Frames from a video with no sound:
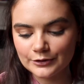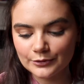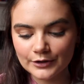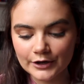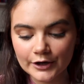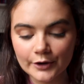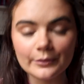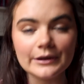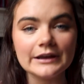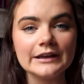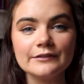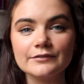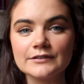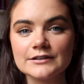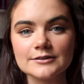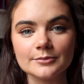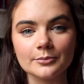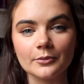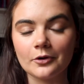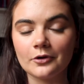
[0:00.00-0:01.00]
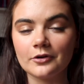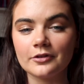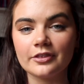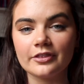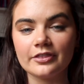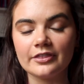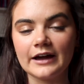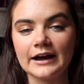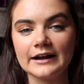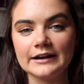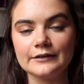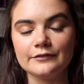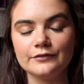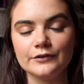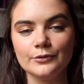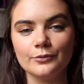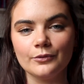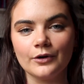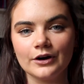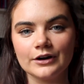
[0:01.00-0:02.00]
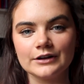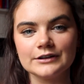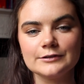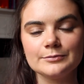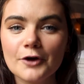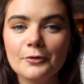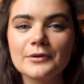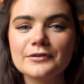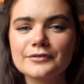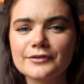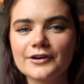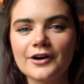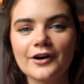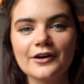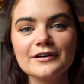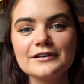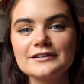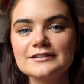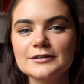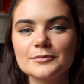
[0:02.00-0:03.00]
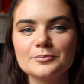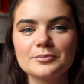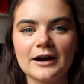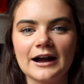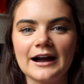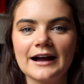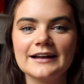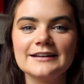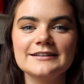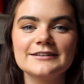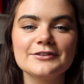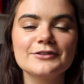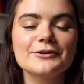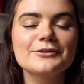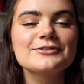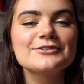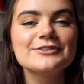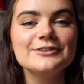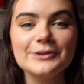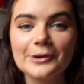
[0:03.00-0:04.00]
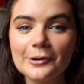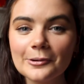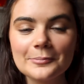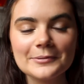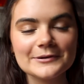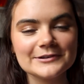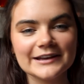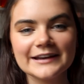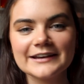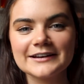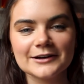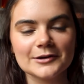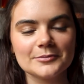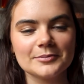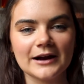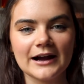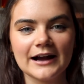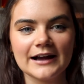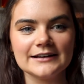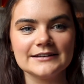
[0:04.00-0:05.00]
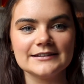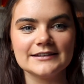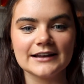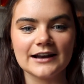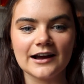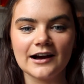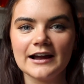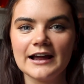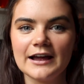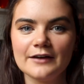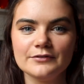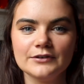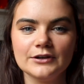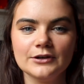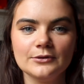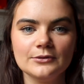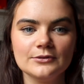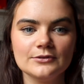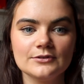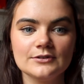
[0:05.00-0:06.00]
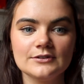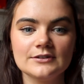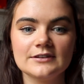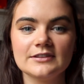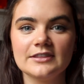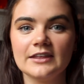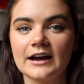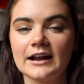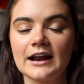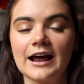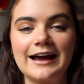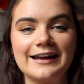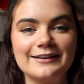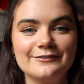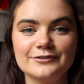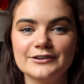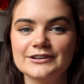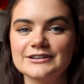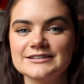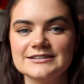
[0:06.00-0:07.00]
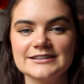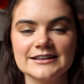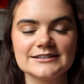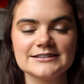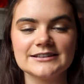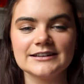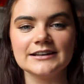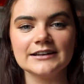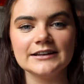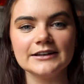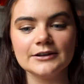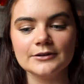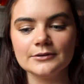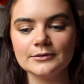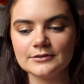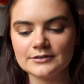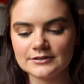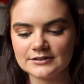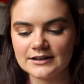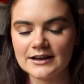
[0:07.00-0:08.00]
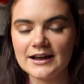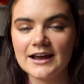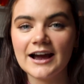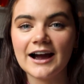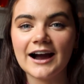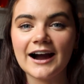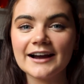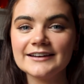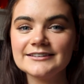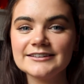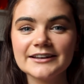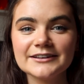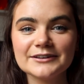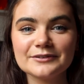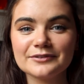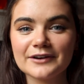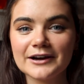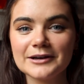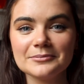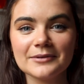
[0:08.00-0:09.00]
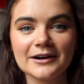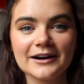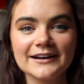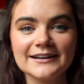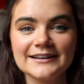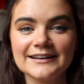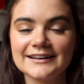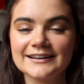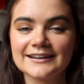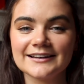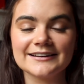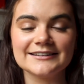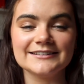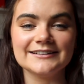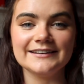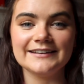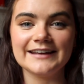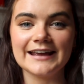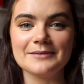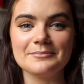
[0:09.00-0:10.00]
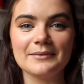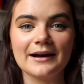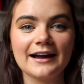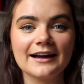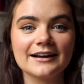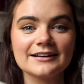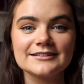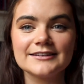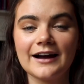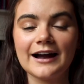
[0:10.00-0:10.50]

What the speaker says: You can go even smaller than that if you want. With regards to brand, there's no particular brand that I have used that I've consistently used. I tend to find mine in like TK Maxx.